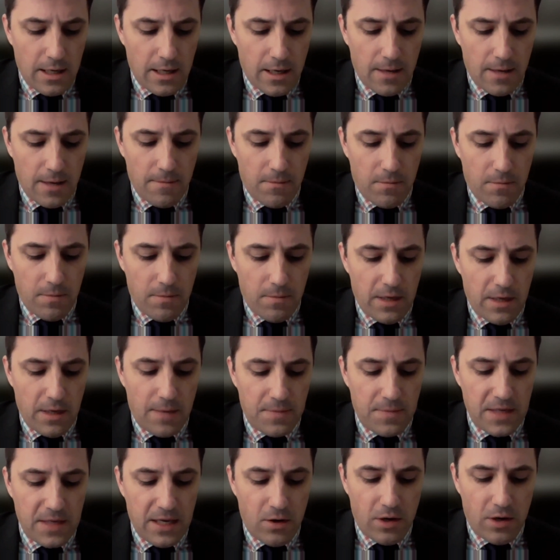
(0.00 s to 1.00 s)
Um, an
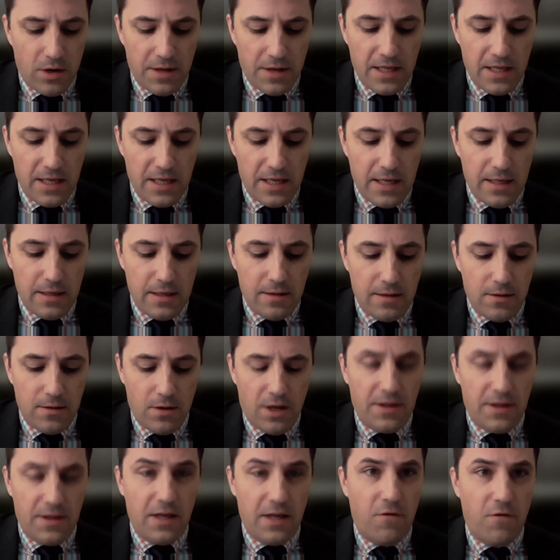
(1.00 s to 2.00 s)
update on the
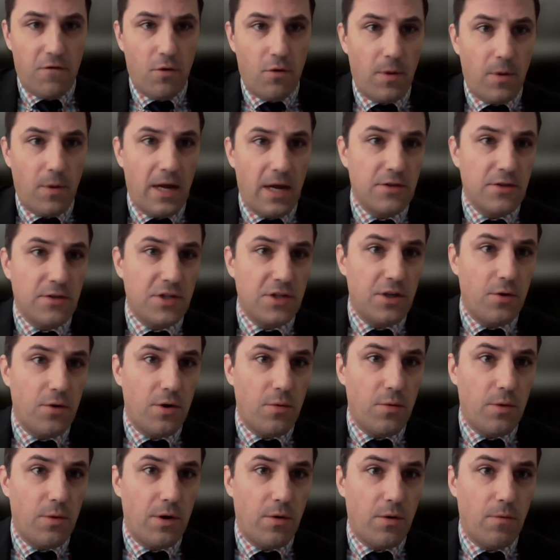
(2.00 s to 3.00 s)
on the affordable housing
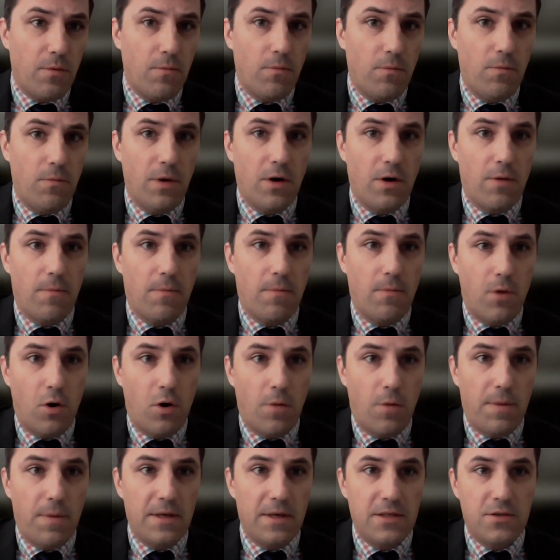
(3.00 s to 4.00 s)
unit we were, we we're
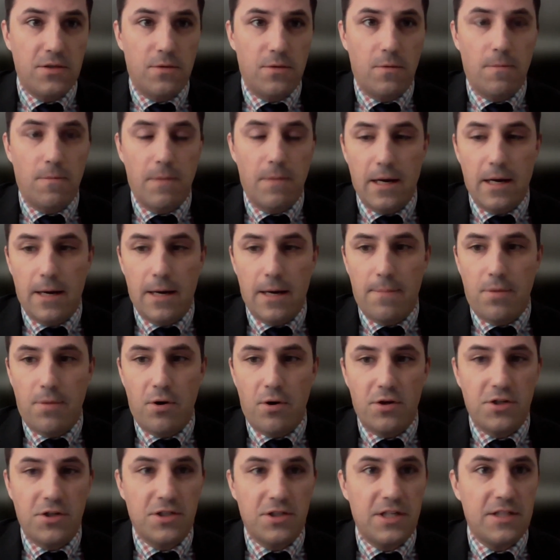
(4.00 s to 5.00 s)
hoping to uh,
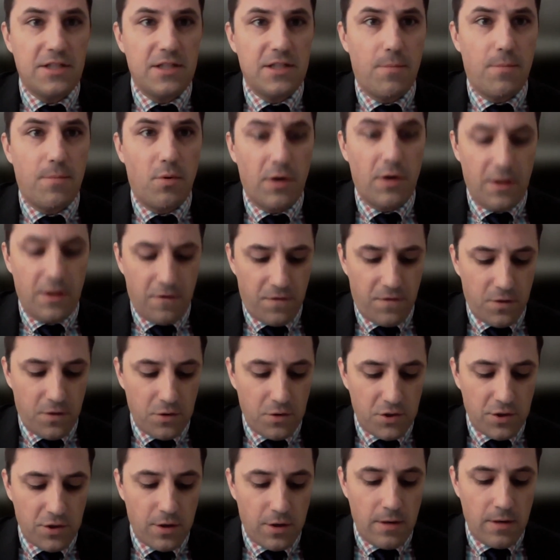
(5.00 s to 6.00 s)
purchase at some point in the
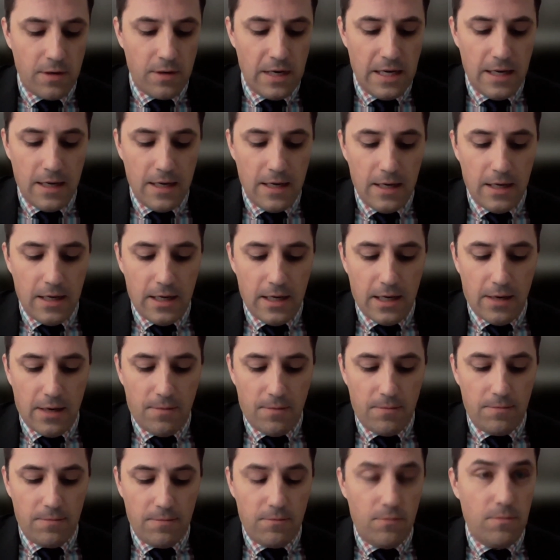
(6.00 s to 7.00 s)
future.
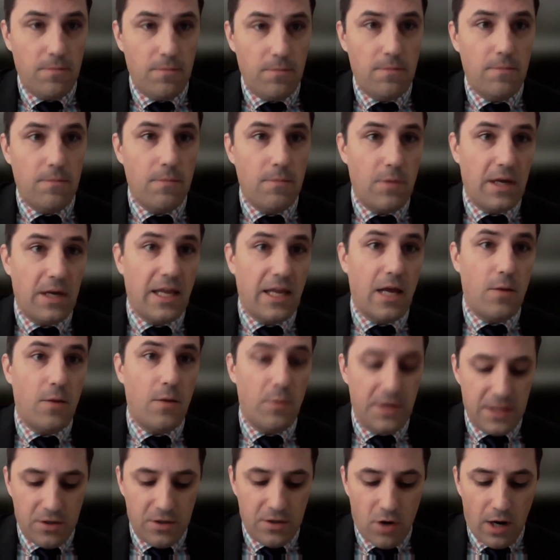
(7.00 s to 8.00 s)
Um,
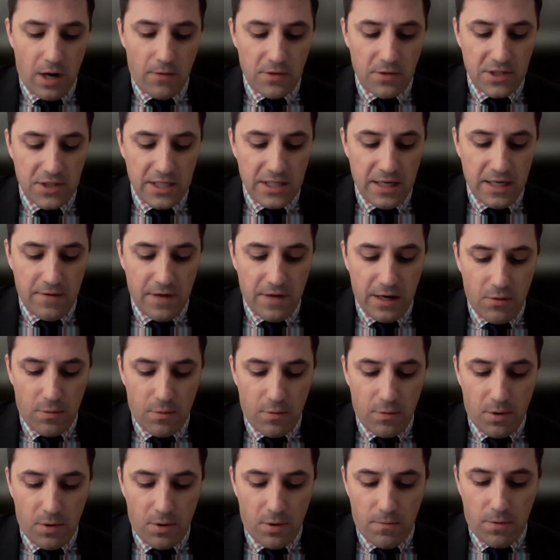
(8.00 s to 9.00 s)
again, we did not receive any
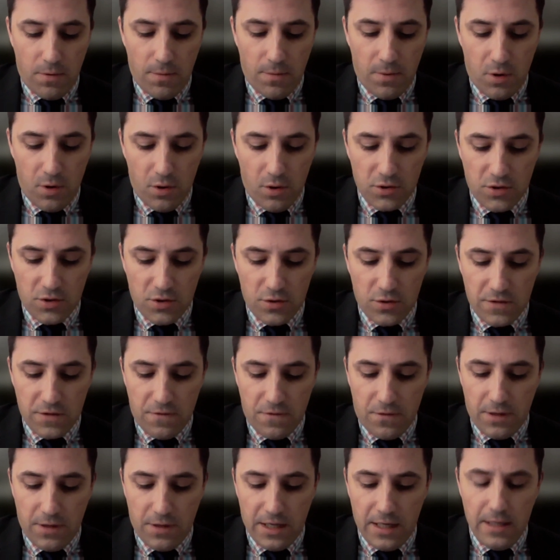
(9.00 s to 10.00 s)

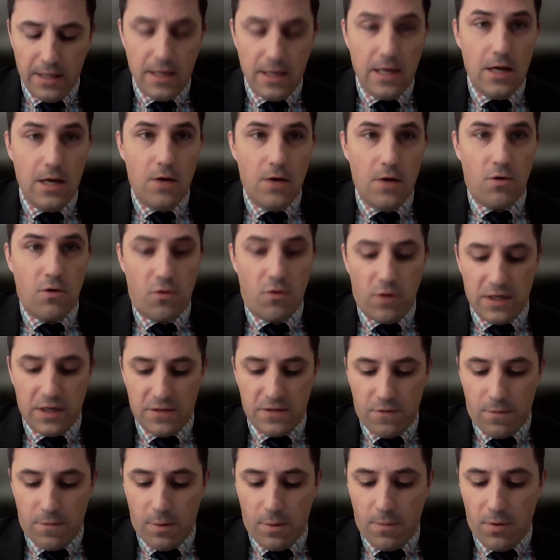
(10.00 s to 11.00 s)
proposals for the
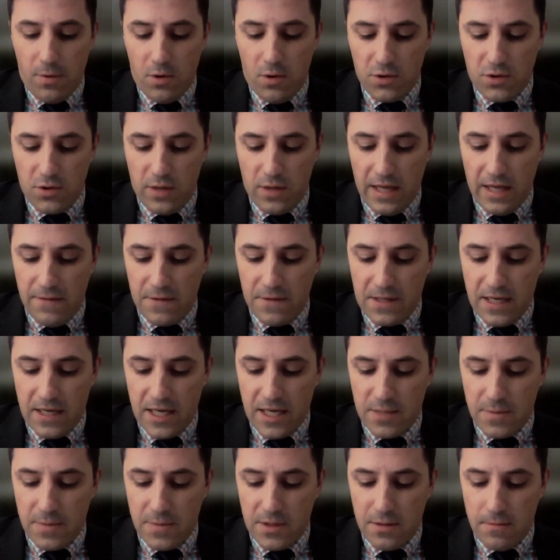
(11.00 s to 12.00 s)
request for proposal
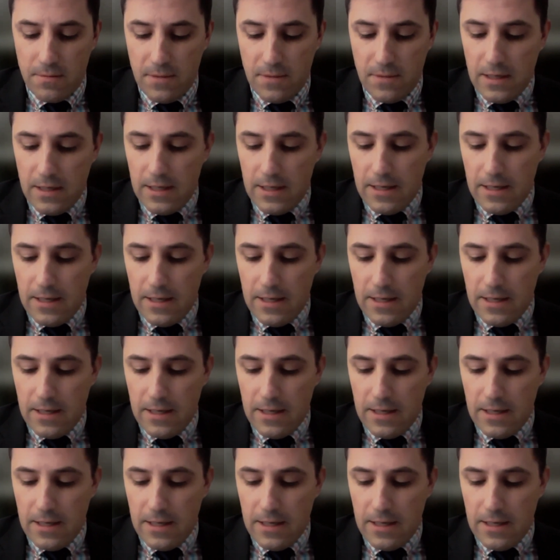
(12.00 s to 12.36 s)
advertisement,